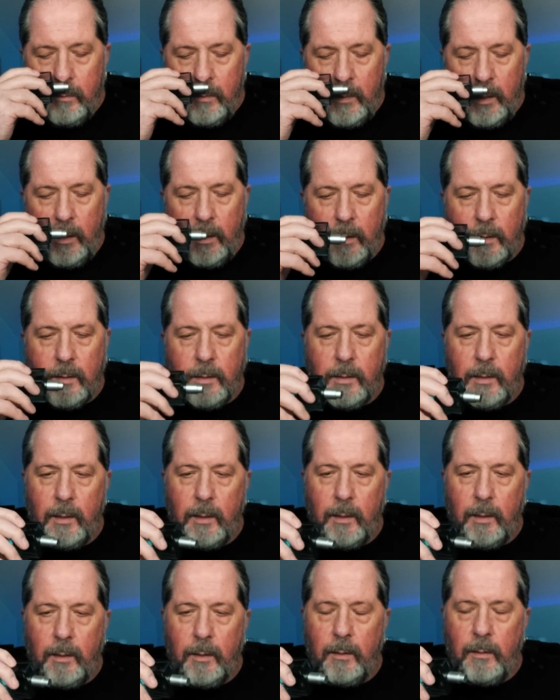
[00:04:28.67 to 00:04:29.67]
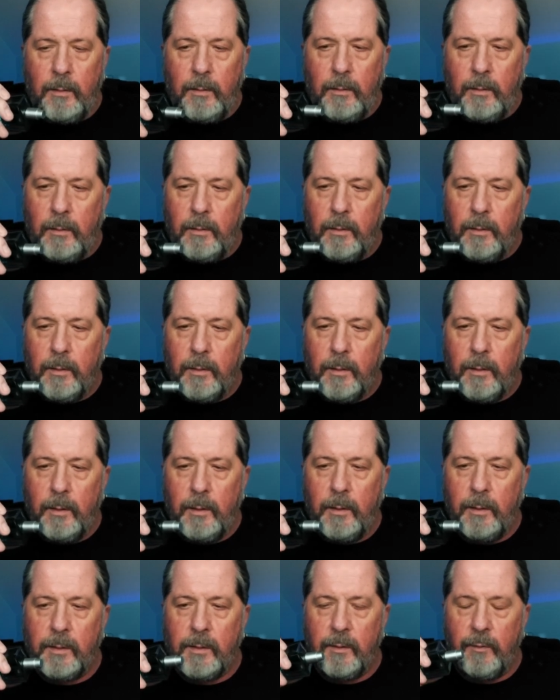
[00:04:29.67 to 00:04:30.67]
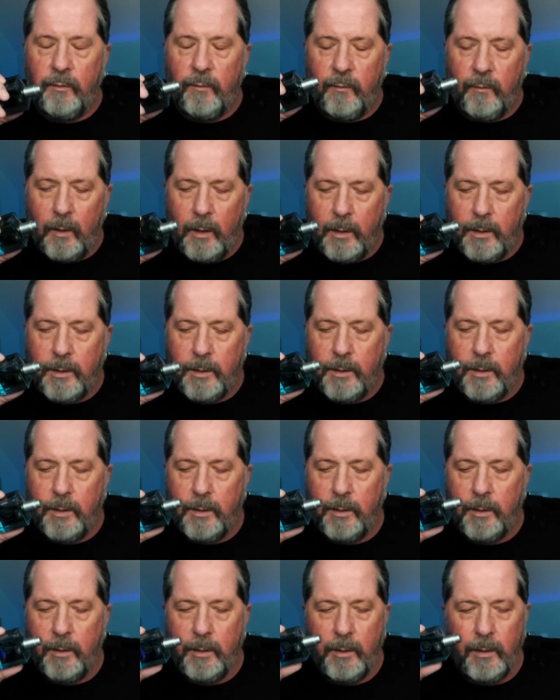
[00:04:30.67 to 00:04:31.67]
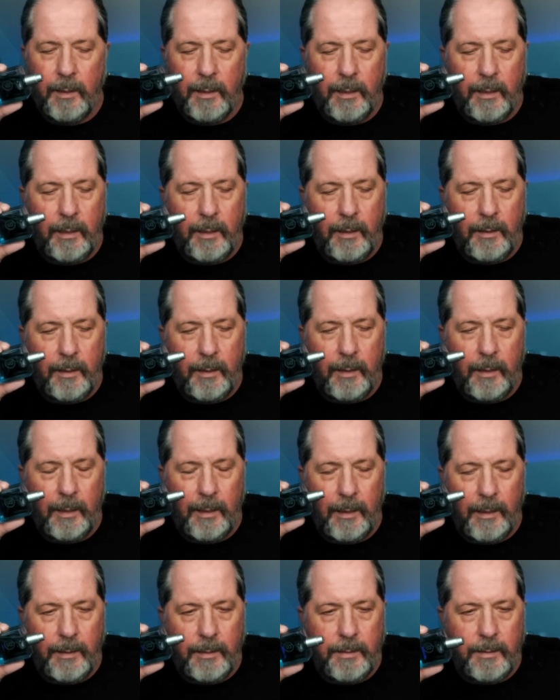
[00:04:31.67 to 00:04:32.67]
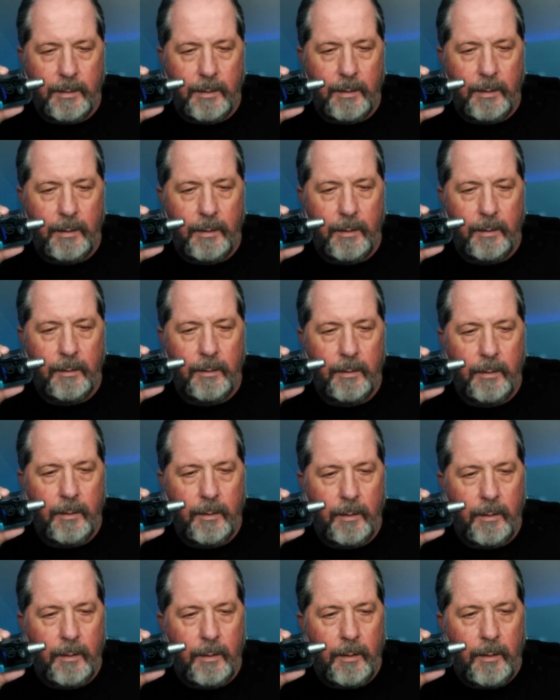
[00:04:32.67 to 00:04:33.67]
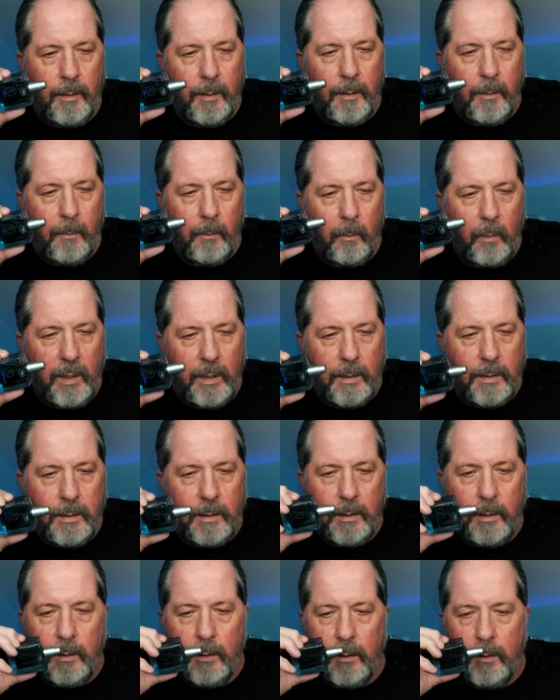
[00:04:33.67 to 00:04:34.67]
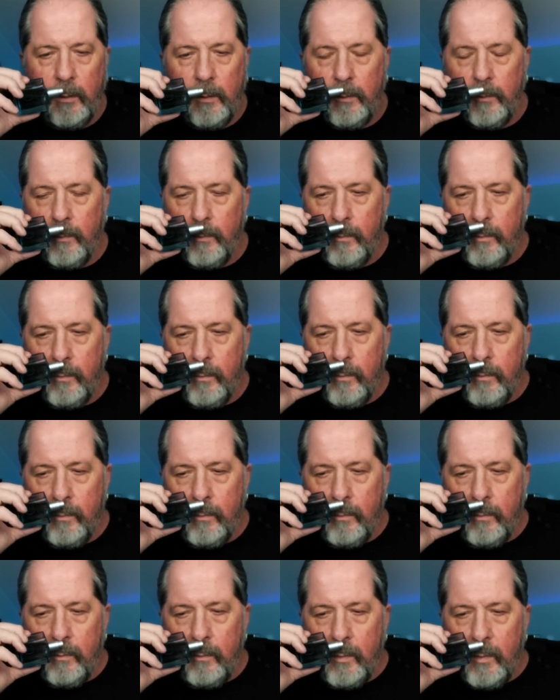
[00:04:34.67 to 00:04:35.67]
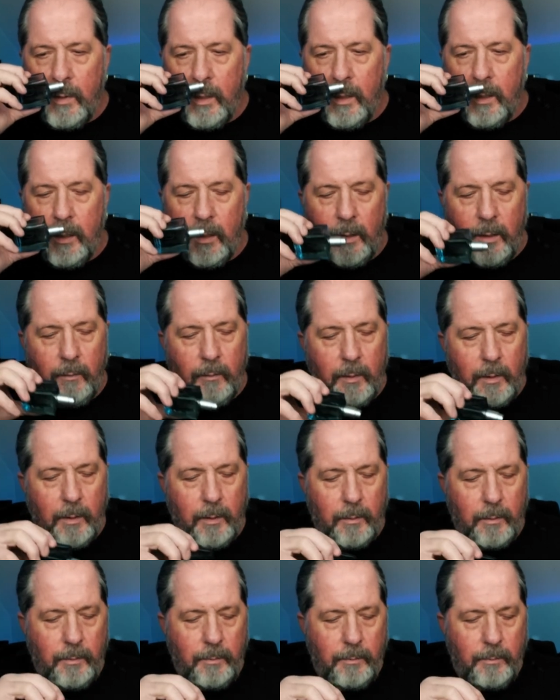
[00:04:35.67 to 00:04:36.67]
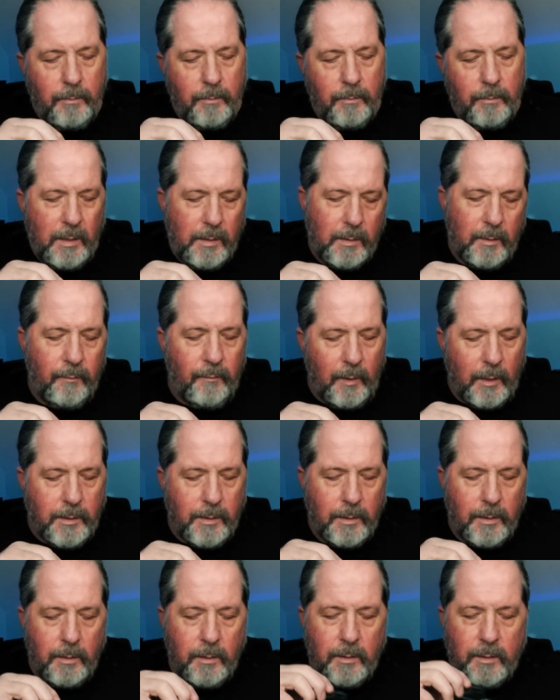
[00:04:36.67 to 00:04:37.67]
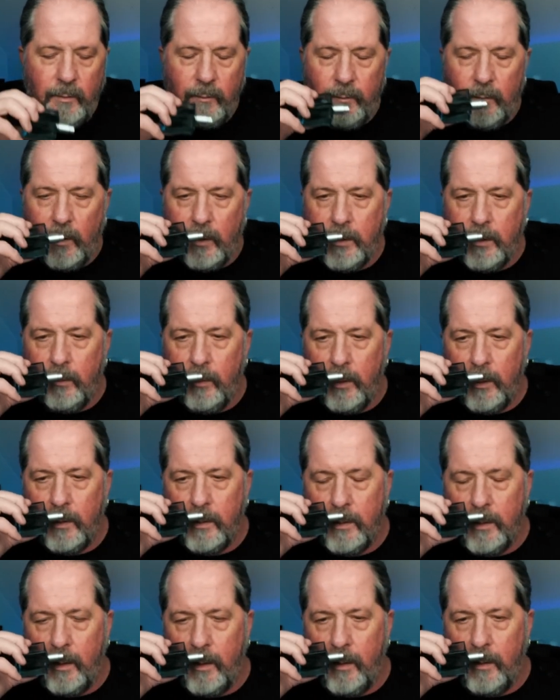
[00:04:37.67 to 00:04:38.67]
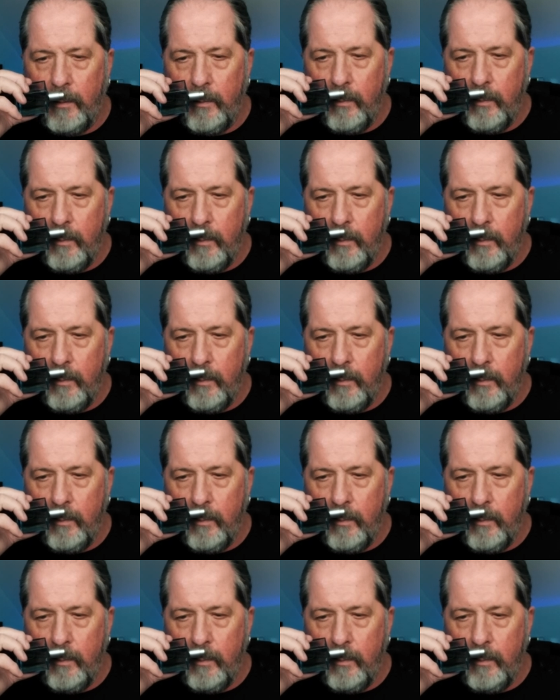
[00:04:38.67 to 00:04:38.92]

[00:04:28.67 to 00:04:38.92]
It's it's a fresh, icy, minty kind of it's a freshie. It's a freshie, but it's a